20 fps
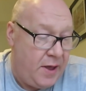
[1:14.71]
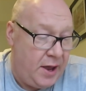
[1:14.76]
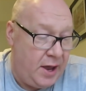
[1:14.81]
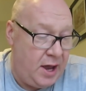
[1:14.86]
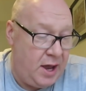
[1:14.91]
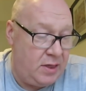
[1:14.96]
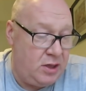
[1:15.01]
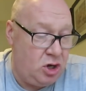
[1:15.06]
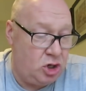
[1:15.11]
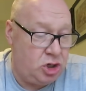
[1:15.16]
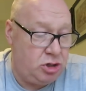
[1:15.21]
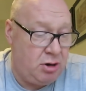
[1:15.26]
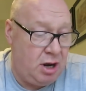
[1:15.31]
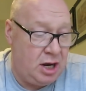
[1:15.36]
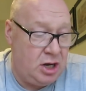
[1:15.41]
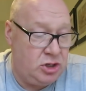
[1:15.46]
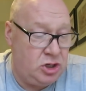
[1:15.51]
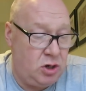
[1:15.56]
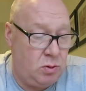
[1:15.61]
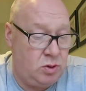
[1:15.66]
The
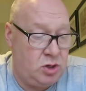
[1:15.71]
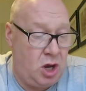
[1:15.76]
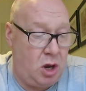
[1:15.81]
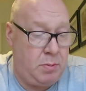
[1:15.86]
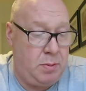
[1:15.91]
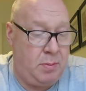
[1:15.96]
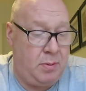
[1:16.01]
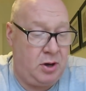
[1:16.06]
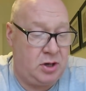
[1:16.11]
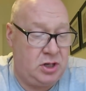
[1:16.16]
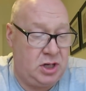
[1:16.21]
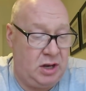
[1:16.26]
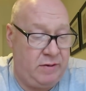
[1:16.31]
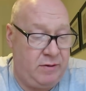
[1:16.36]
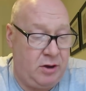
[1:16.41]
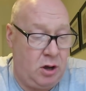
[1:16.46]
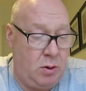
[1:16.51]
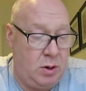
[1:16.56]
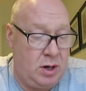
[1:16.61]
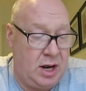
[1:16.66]
Australian Zoo was opened by
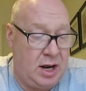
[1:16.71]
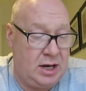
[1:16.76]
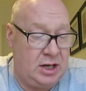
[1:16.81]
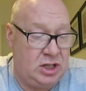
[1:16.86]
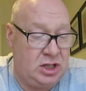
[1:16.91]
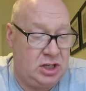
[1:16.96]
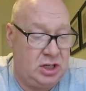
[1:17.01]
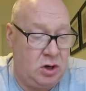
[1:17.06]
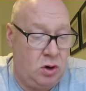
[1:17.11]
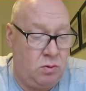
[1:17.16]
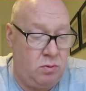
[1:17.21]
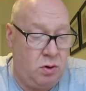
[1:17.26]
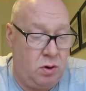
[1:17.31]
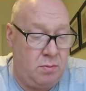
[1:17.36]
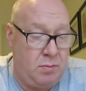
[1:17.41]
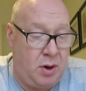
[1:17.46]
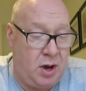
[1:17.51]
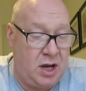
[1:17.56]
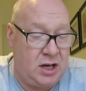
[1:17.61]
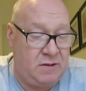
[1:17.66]
Steve Irwin and is still
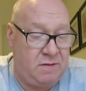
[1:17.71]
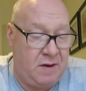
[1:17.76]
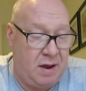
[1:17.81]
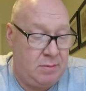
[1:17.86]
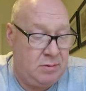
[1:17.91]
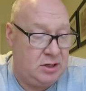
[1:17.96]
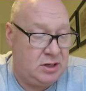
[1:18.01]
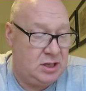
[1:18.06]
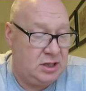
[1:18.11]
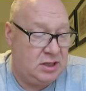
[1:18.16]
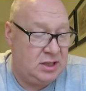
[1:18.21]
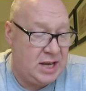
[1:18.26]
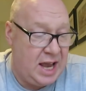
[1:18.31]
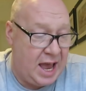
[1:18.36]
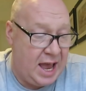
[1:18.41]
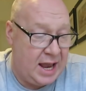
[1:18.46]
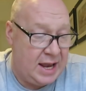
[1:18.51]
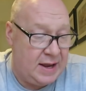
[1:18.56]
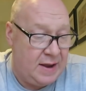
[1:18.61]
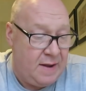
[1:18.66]
run by his family
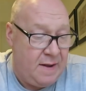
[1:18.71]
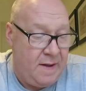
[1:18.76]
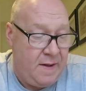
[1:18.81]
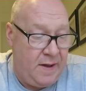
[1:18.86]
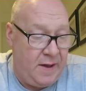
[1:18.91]
today.